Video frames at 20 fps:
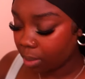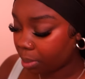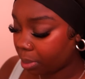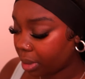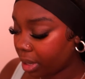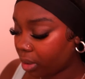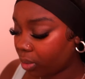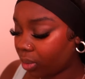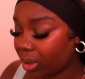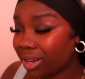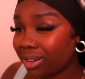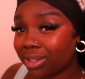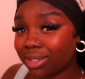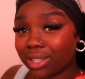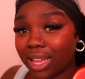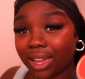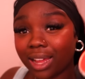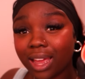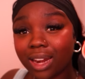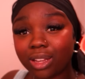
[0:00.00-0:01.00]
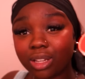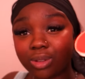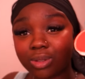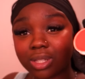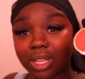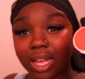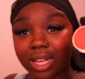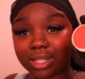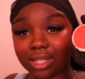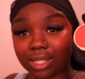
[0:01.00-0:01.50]
But what it is, I kind of use
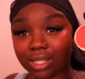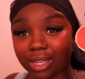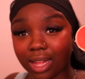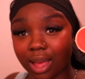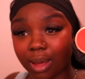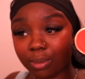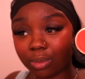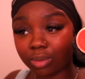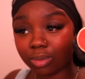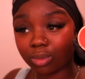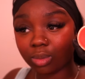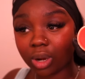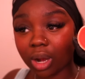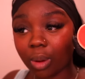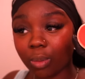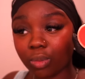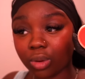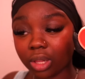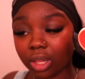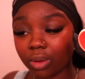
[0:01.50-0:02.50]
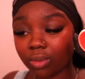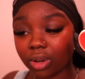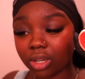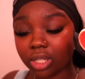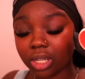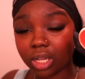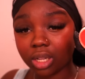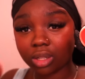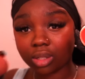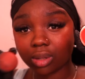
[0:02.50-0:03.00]
it as a stamp when I'm really
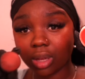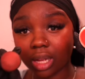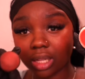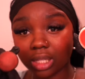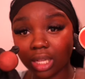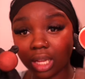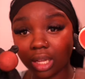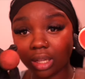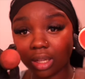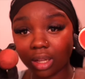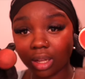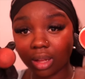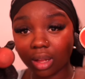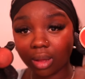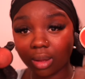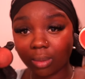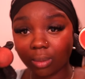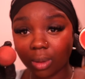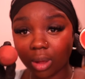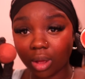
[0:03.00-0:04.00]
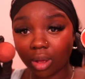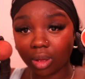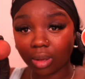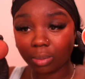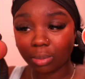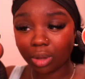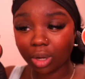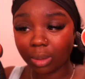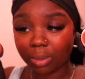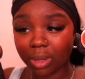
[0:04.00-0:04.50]
rushing. So I take a
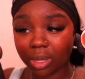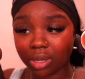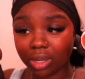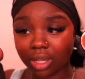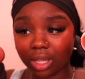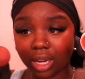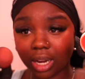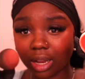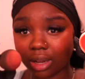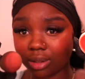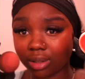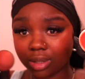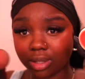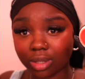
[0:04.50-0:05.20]
beauty blender that I